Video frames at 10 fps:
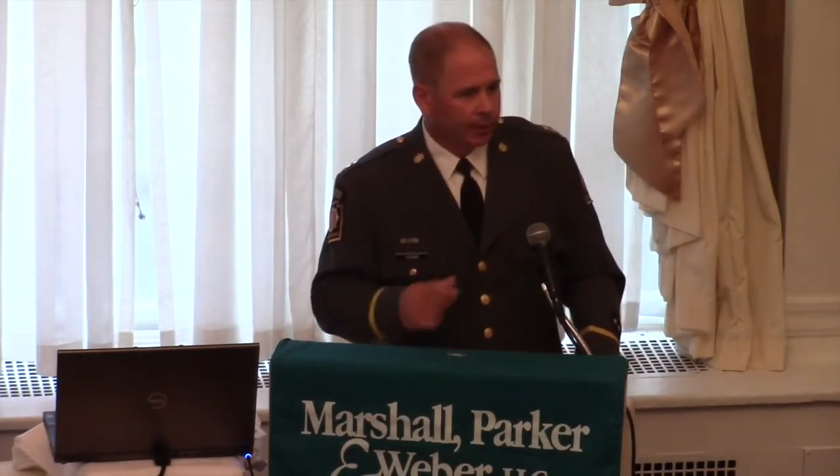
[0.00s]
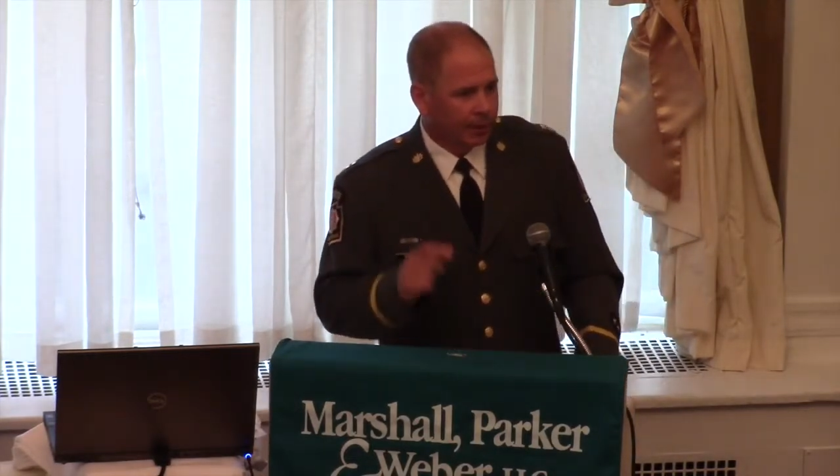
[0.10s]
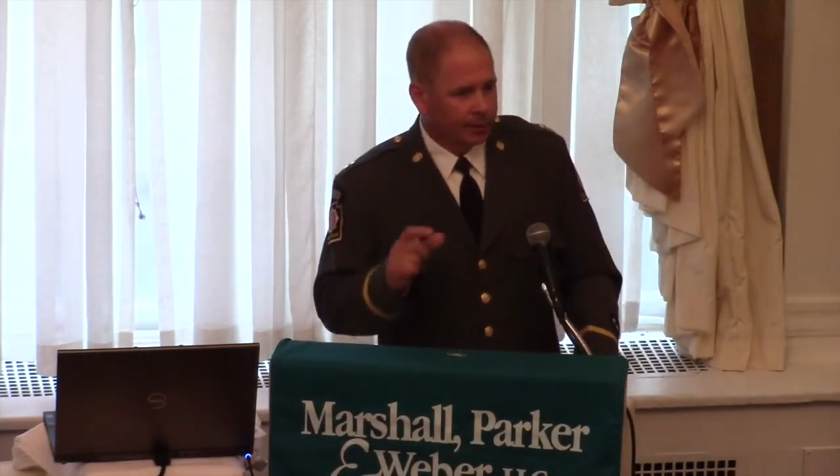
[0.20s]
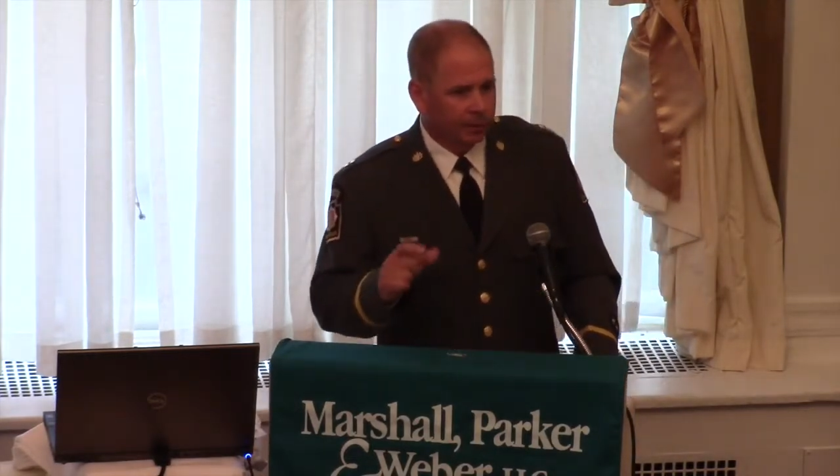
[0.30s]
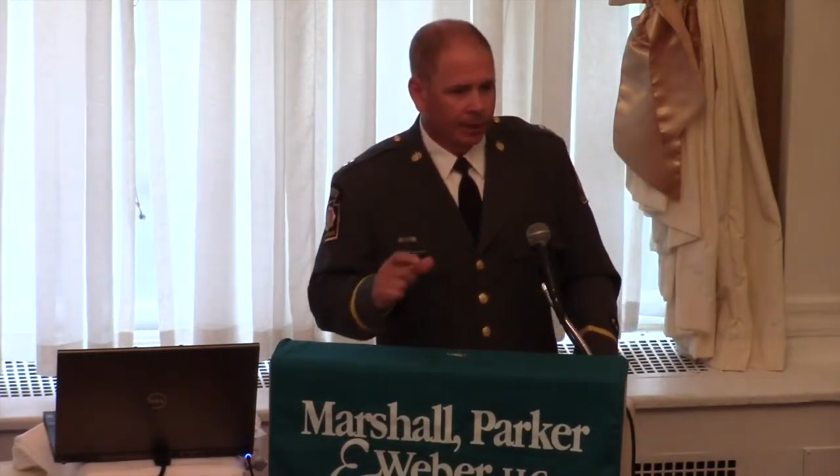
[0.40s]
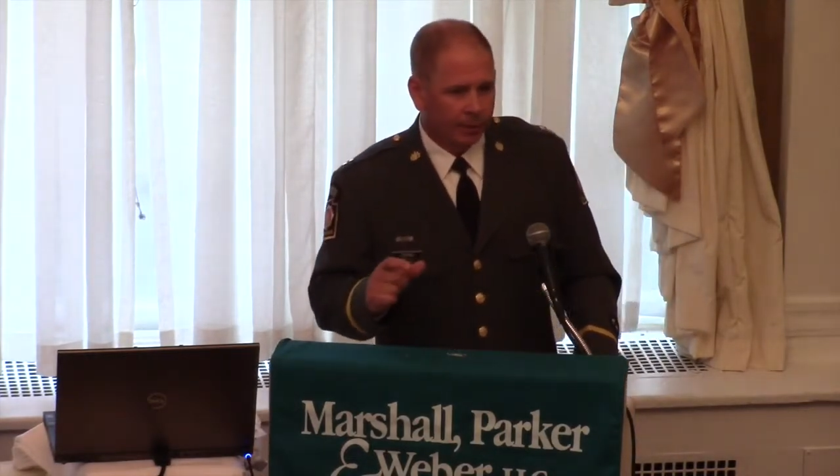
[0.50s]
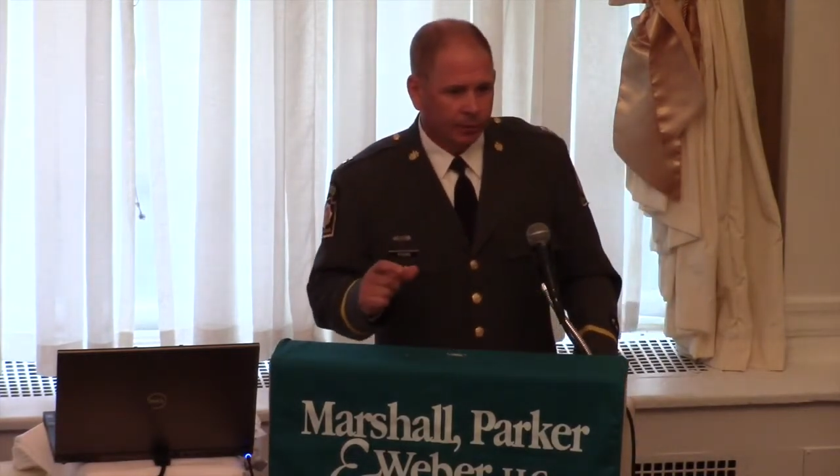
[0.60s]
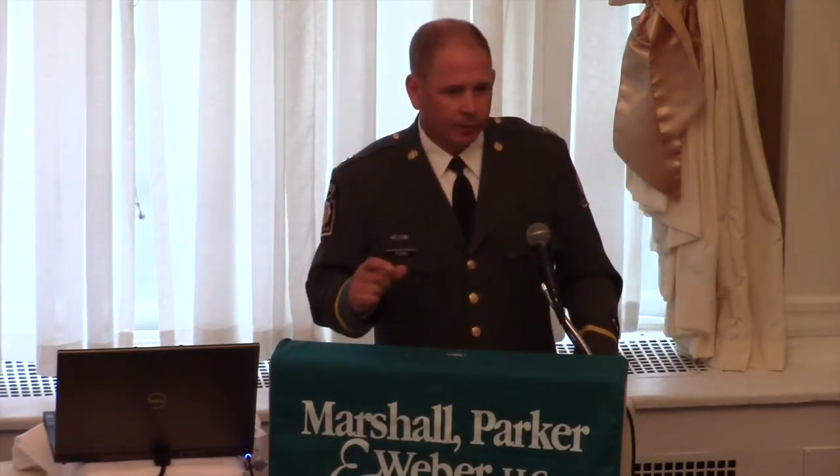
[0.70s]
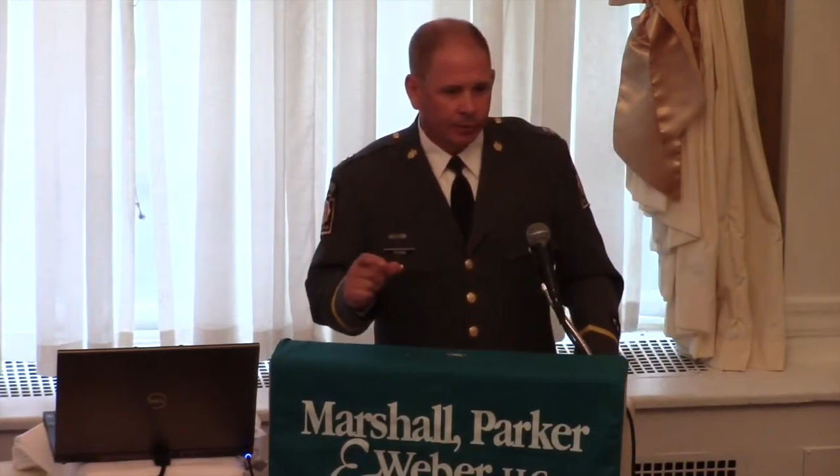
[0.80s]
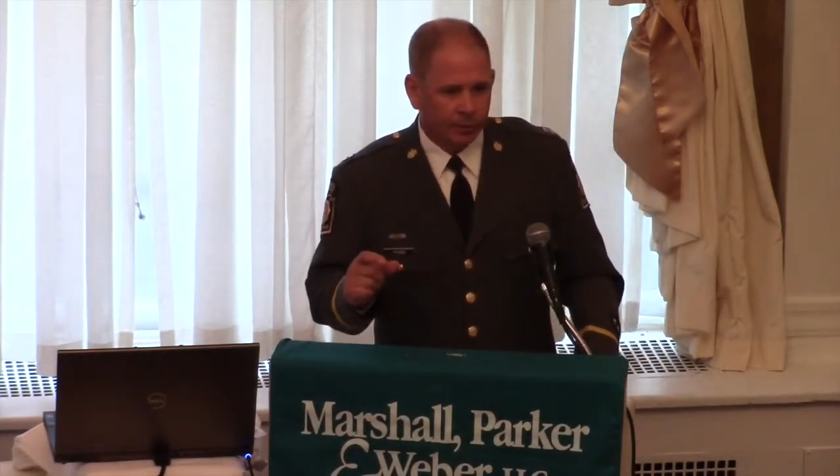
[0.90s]
That's why
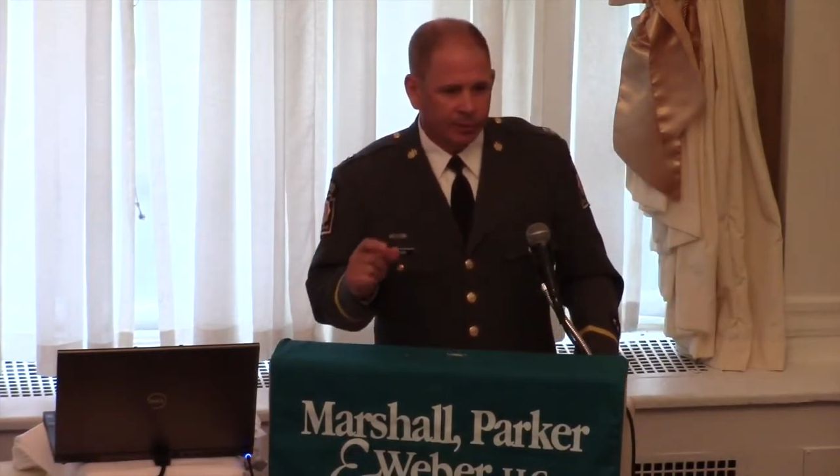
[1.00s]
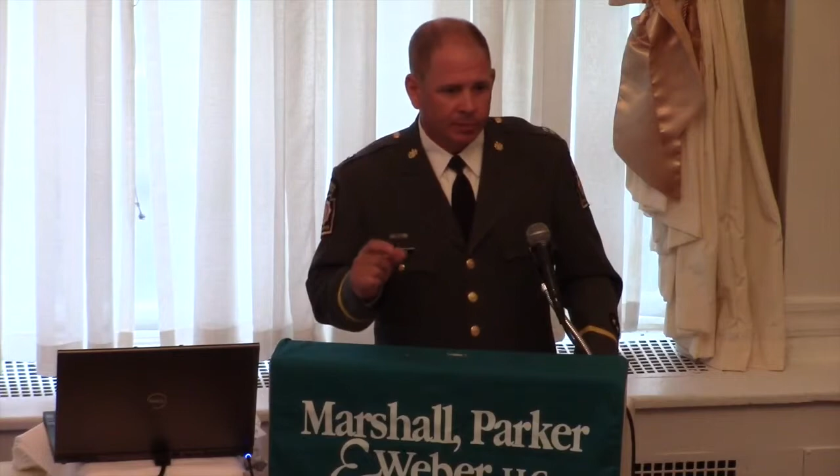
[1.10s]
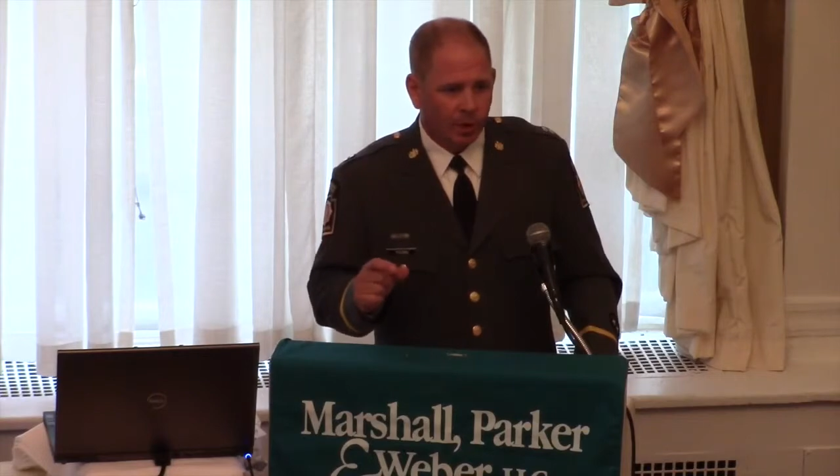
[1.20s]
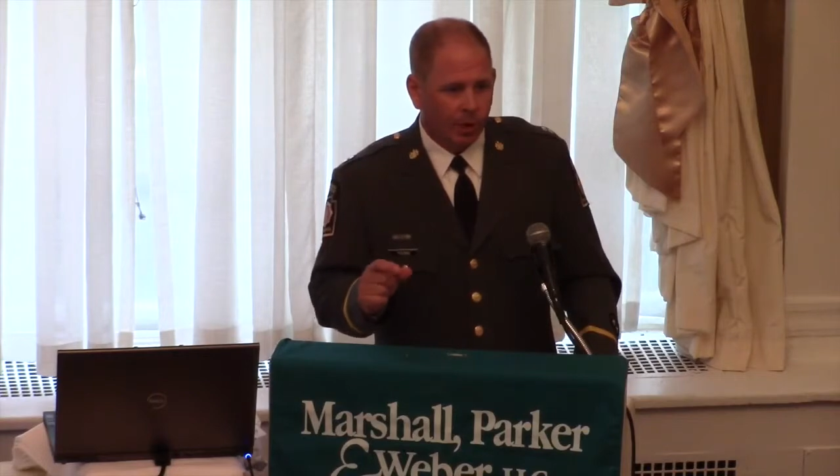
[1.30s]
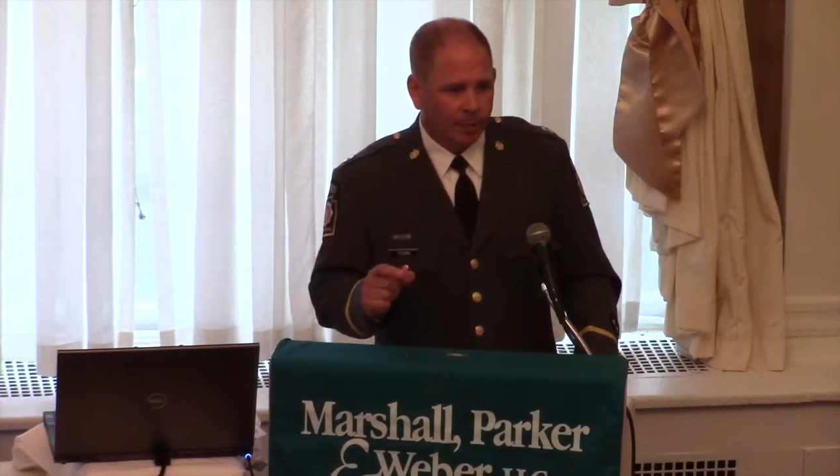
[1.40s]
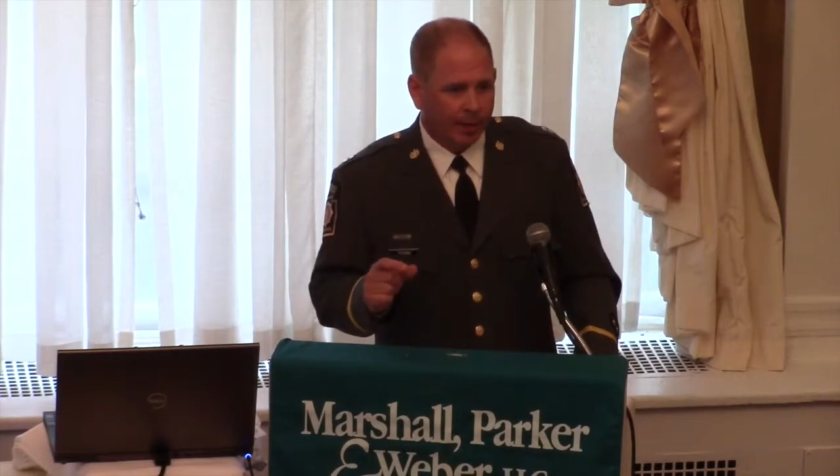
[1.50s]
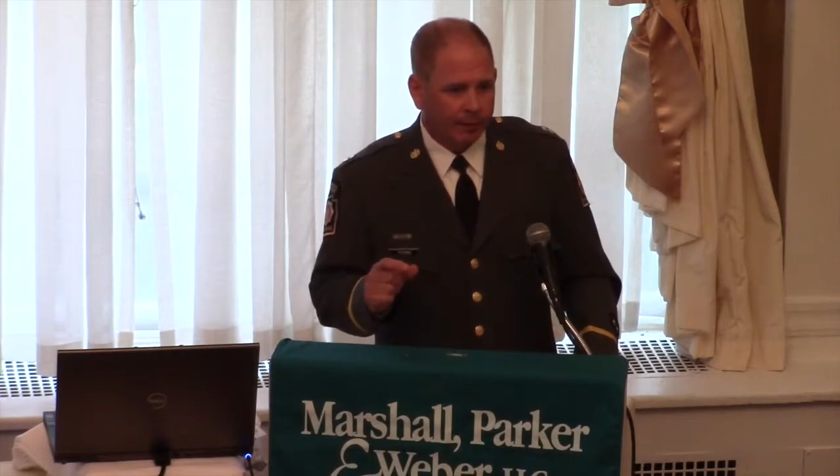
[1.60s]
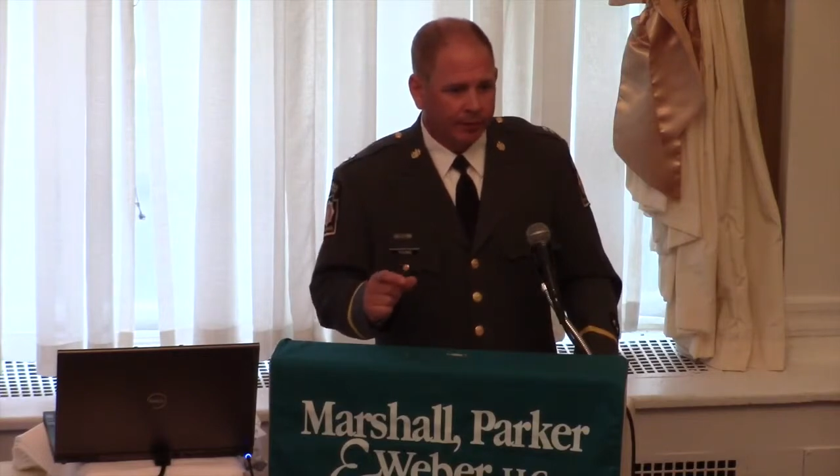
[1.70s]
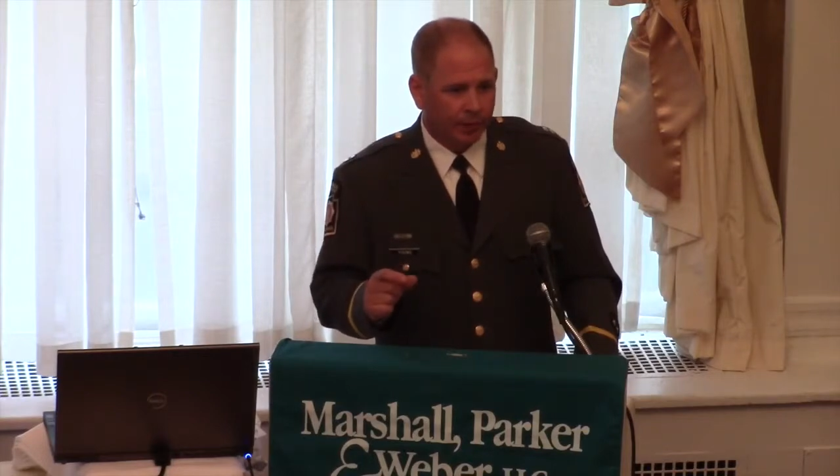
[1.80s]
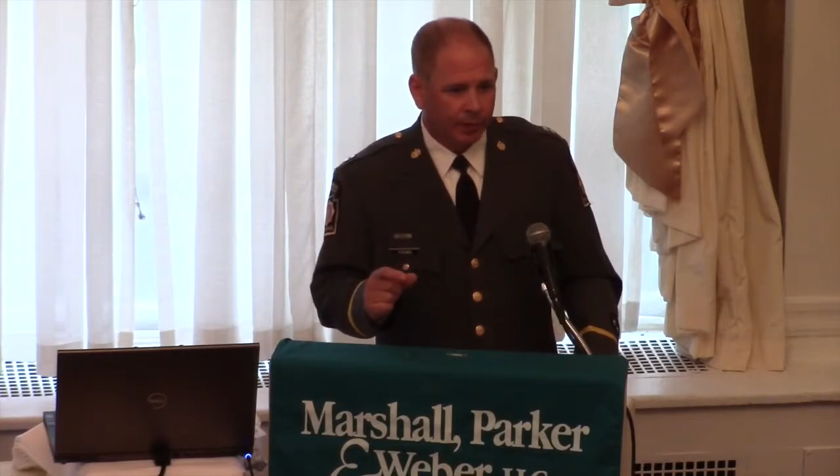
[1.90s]
they'll do the small amount
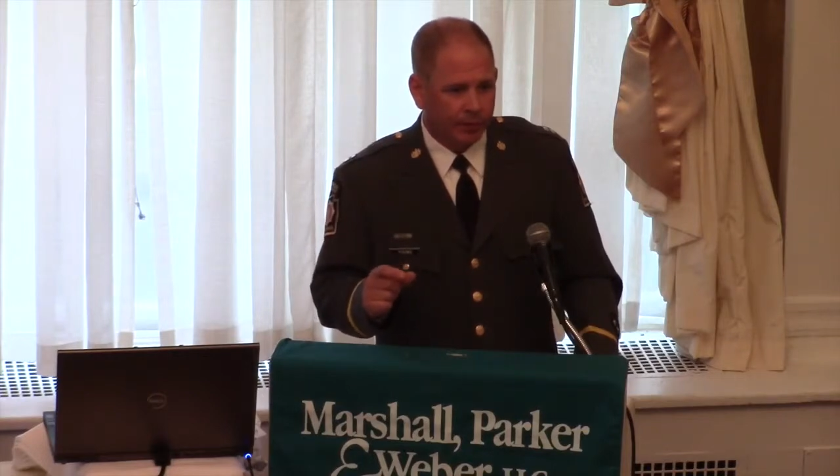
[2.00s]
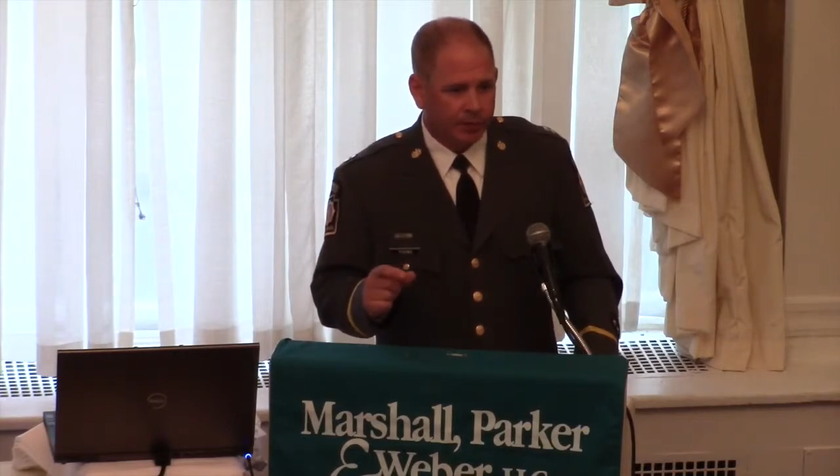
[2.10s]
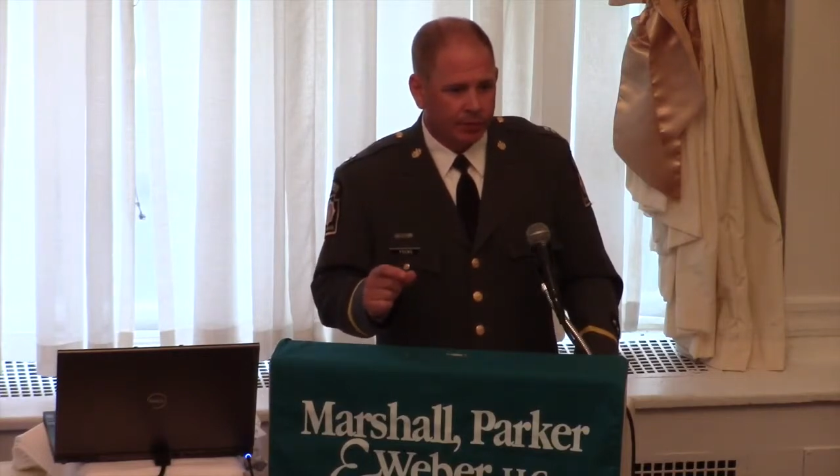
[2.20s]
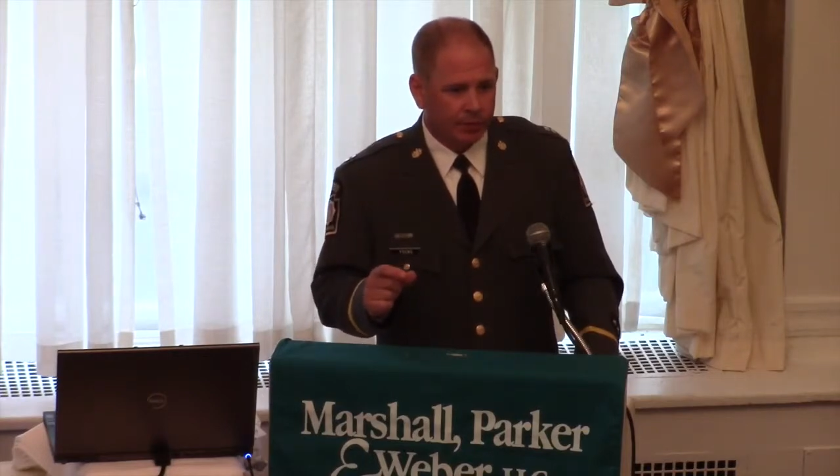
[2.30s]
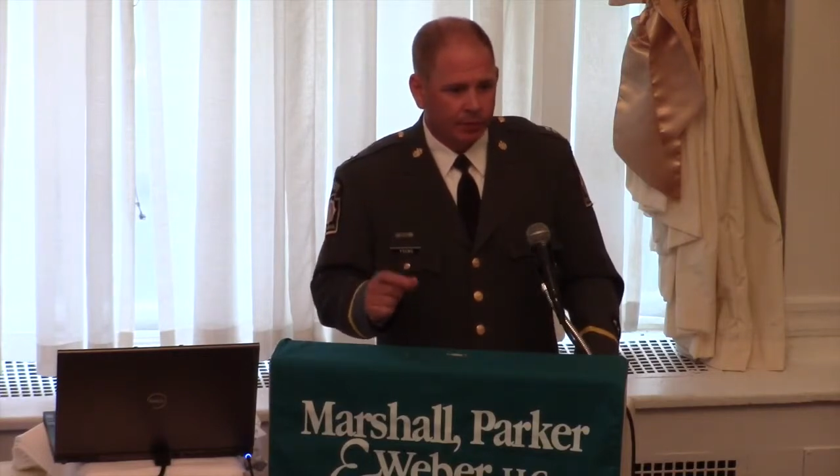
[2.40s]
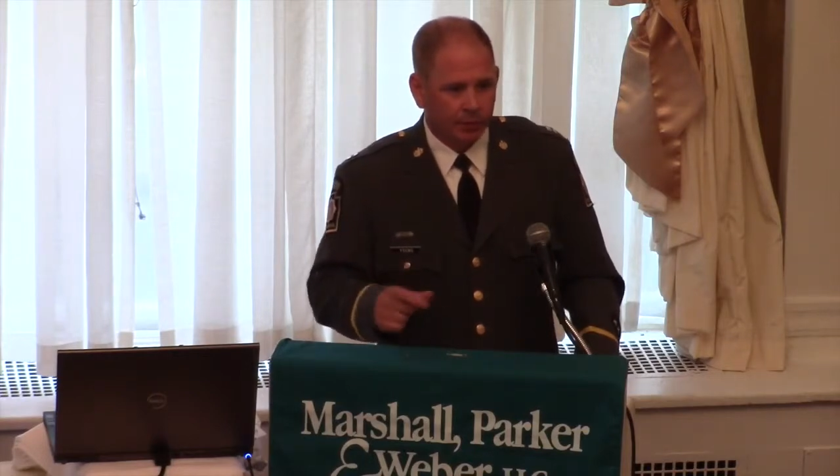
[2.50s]
first.